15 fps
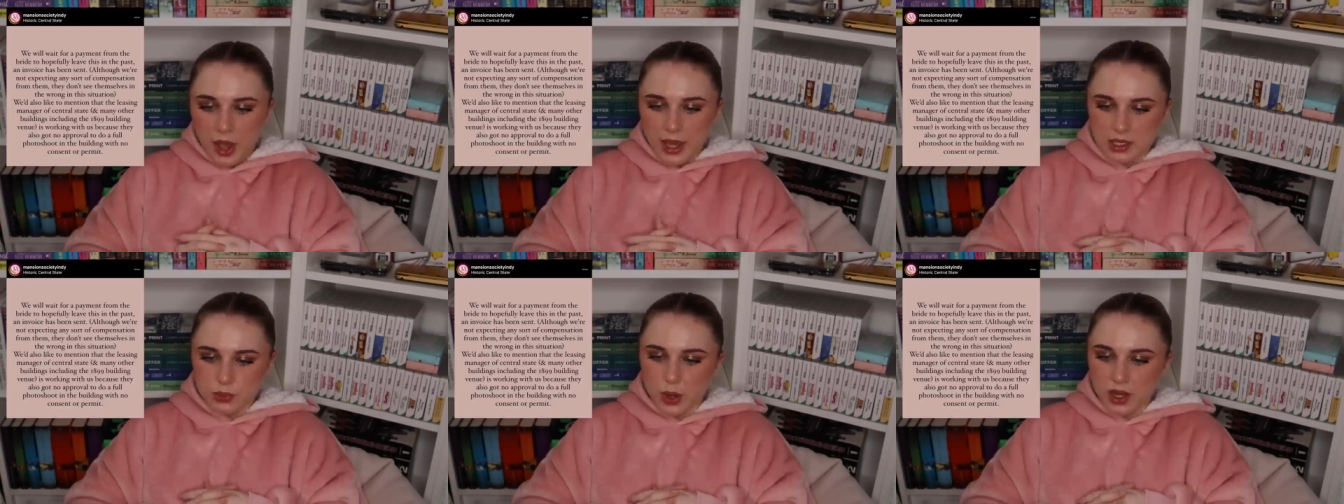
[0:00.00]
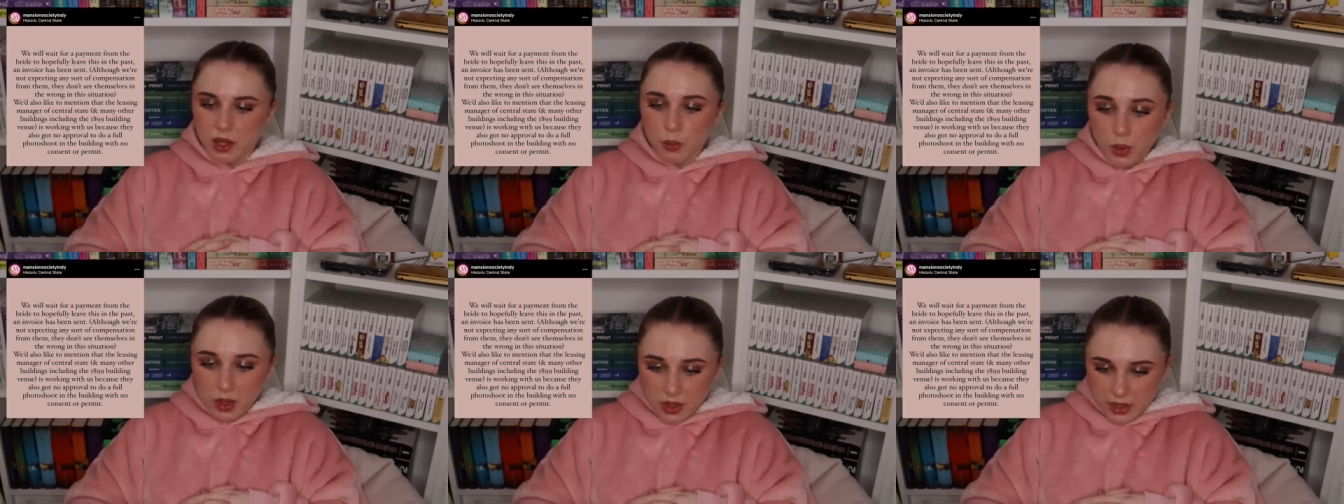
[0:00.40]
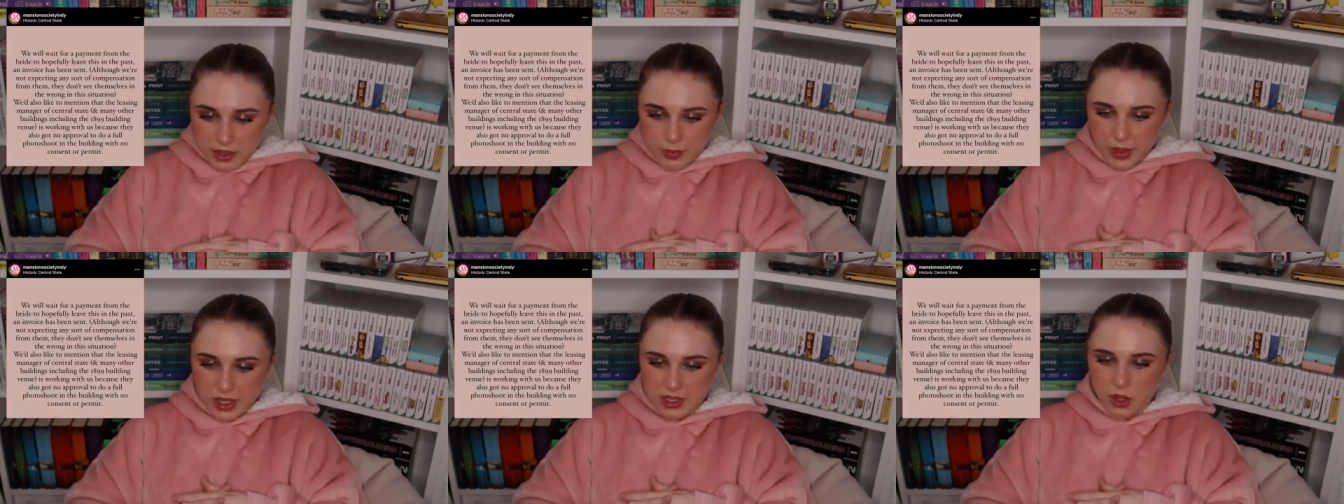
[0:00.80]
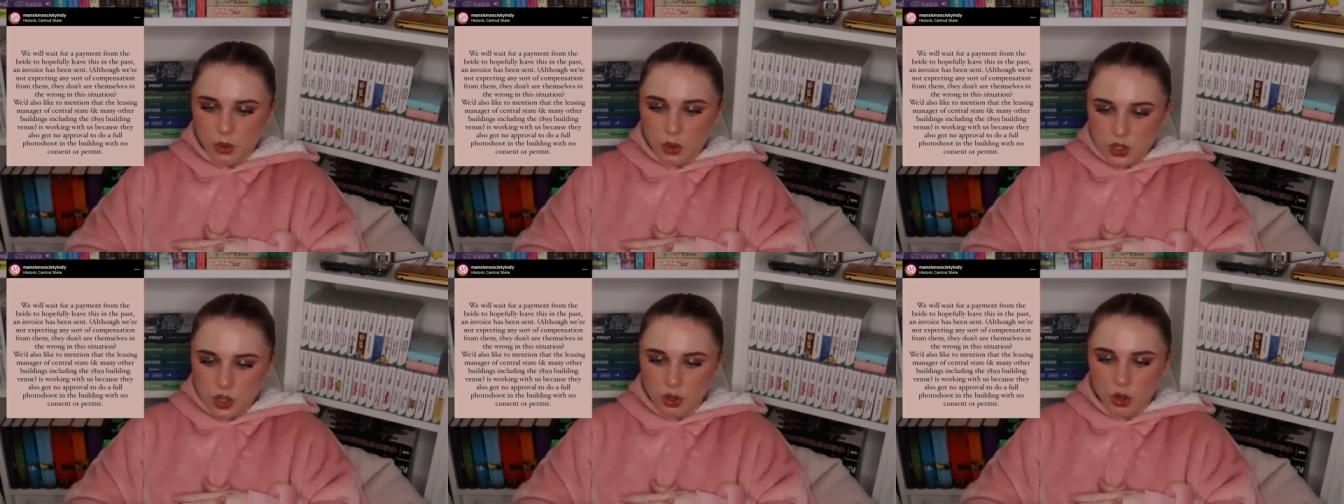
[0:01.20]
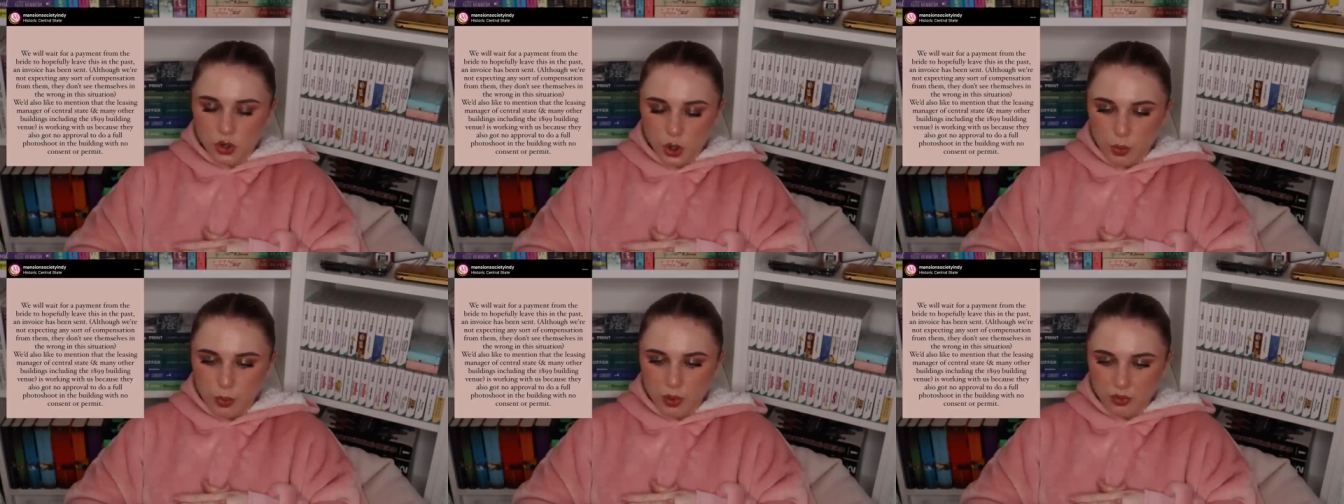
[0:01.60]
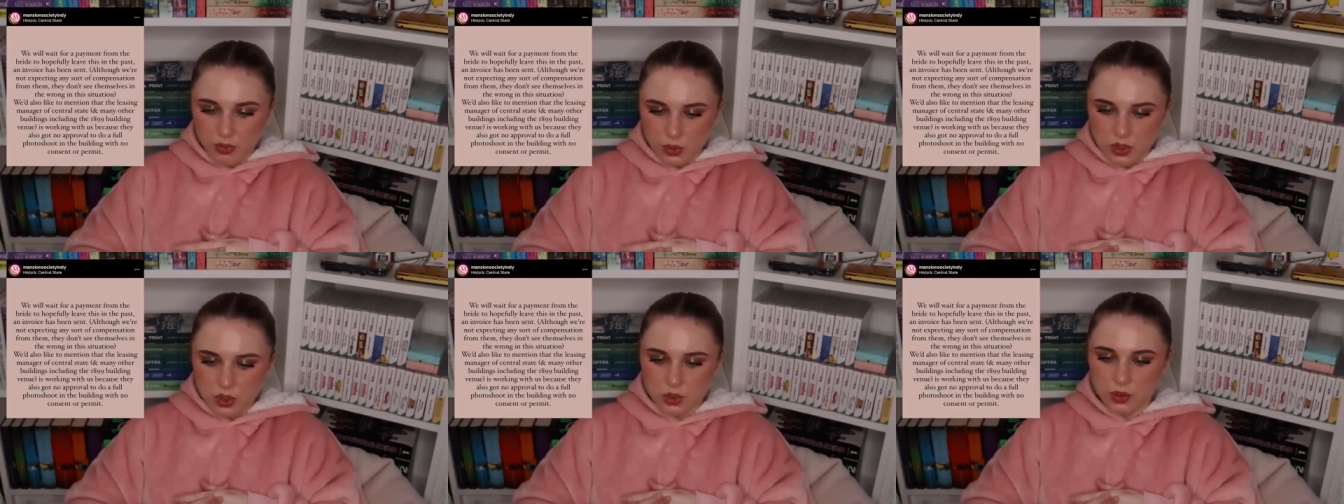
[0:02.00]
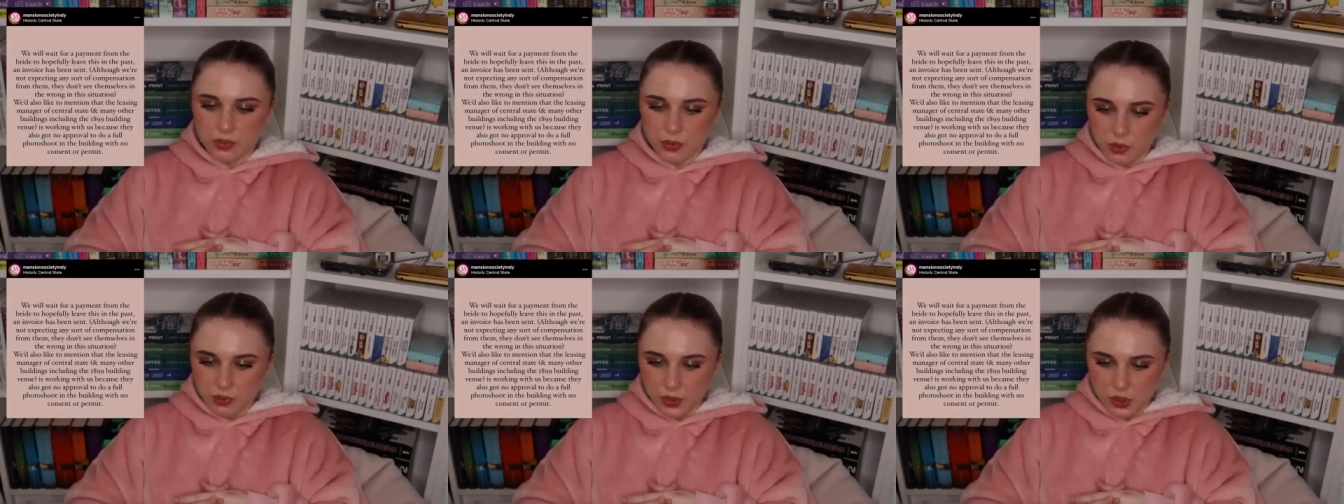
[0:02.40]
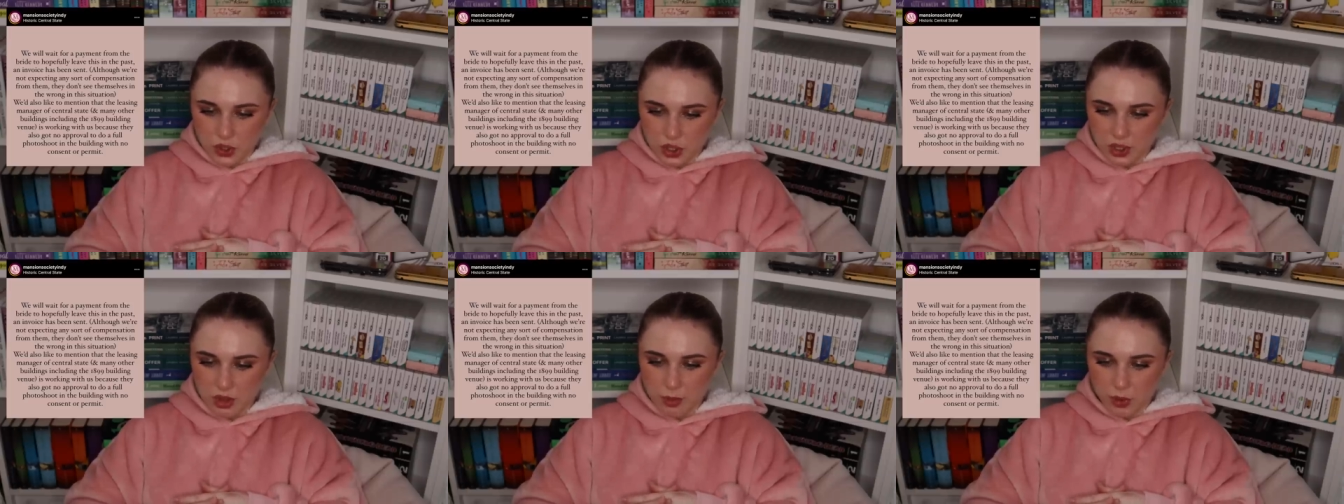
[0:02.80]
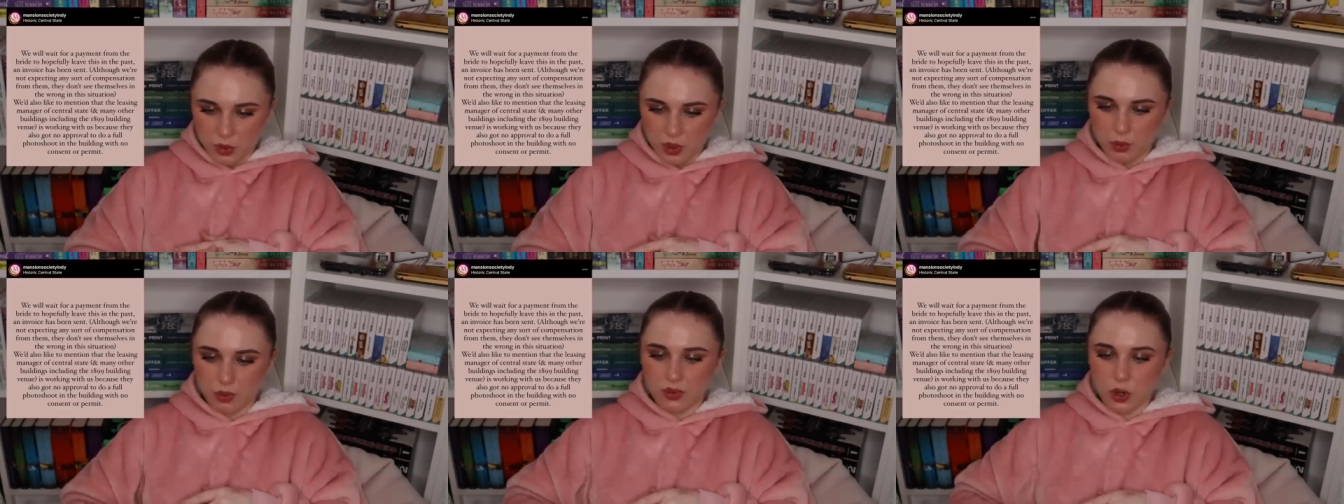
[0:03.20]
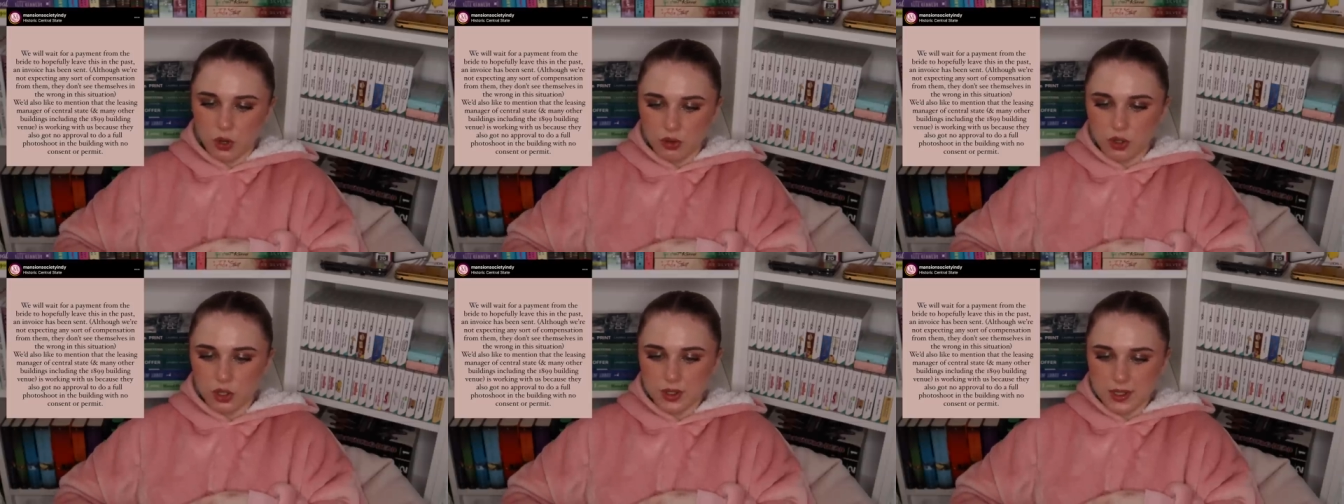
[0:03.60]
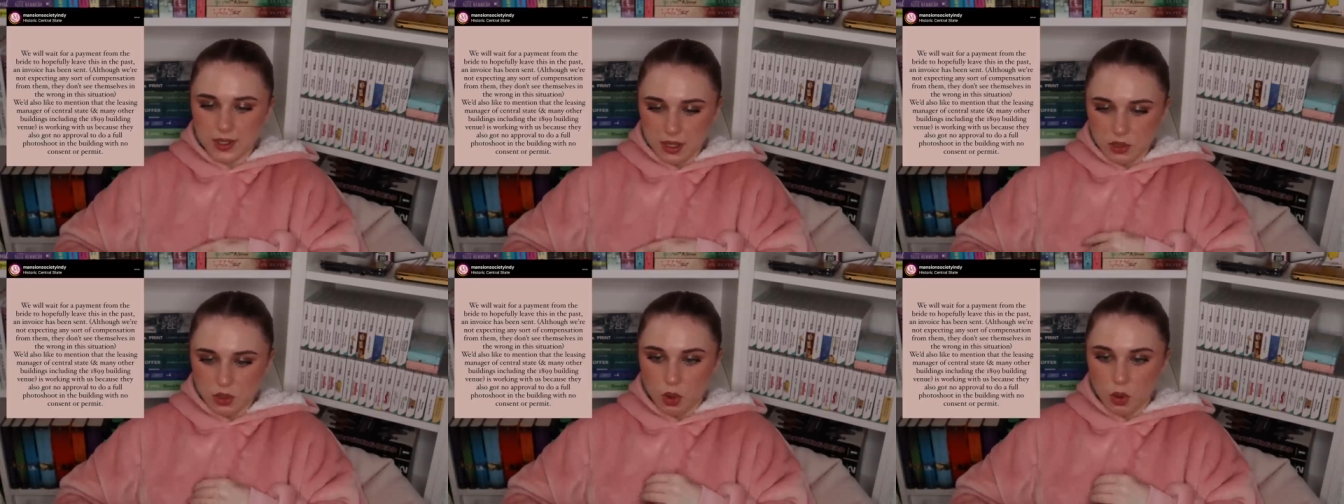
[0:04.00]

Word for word: is working with us because they also got no approval to do a full photo shoot in the building with no consent